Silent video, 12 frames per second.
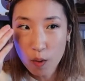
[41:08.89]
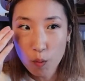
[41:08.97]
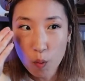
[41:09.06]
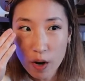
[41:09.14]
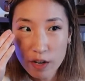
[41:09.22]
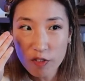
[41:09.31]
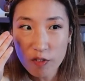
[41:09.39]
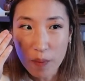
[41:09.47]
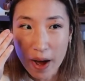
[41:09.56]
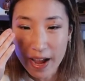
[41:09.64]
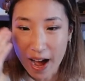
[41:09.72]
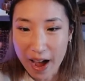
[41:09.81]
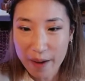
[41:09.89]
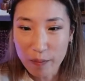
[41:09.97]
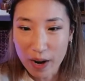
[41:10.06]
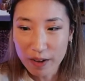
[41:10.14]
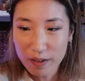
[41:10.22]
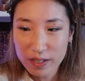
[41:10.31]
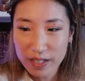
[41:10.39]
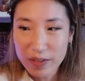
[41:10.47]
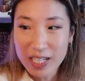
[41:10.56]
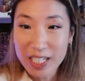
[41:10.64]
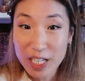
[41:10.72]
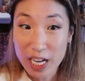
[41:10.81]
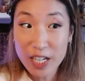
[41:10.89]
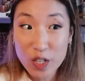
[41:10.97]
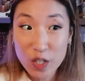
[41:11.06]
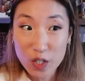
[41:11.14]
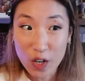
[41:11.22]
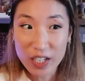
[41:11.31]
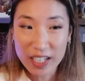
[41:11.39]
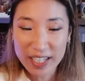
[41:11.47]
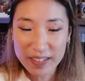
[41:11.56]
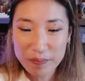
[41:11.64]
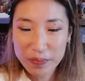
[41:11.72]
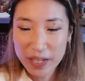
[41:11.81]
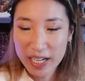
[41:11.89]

one of my eyebrows in kindergarten